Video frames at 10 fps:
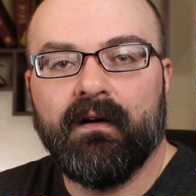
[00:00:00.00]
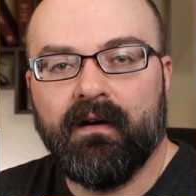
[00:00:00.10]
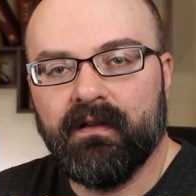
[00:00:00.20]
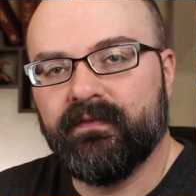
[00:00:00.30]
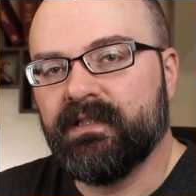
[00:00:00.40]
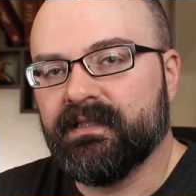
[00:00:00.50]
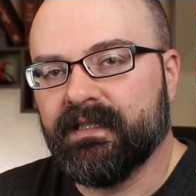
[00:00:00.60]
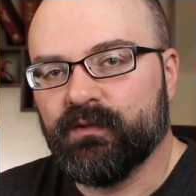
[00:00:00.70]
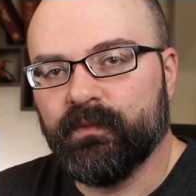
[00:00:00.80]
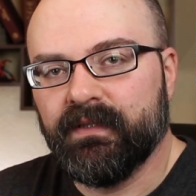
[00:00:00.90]
All of these
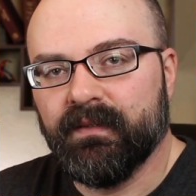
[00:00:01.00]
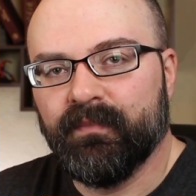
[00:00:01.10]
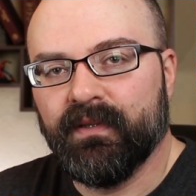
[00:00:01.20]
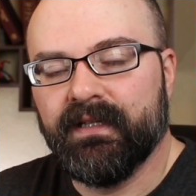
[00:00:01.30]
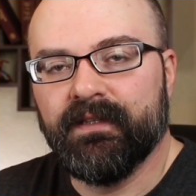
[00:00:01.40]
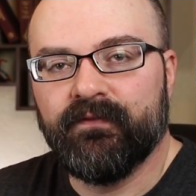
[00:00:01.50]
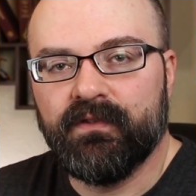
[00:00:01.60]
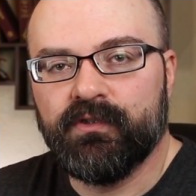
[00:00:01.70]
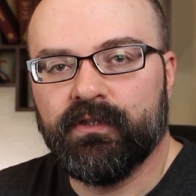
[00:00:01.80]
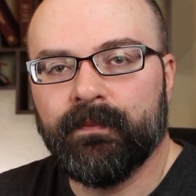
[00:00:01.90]
things will be in play in the
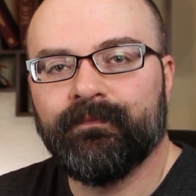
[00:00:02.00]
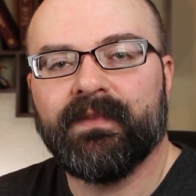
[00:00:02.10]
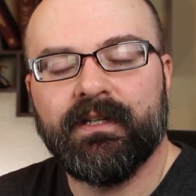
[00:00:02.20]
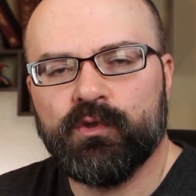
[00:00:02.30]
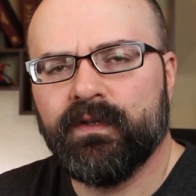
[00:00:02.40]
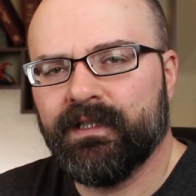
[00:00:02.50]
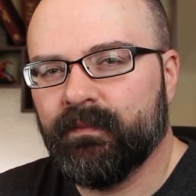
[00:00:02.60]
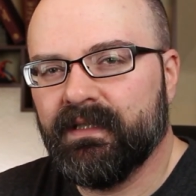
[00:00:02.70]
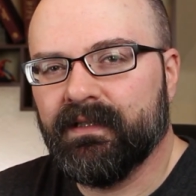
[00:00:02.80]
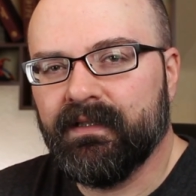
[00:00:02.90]
future. I just wanted to
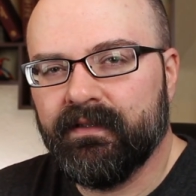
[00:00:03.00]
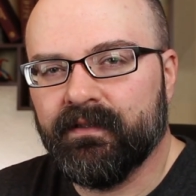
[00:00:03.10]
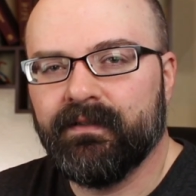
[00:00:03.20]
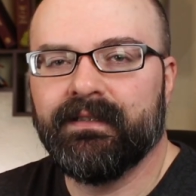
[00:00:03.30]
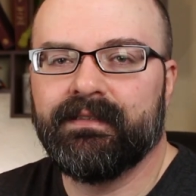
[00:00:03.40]
be clear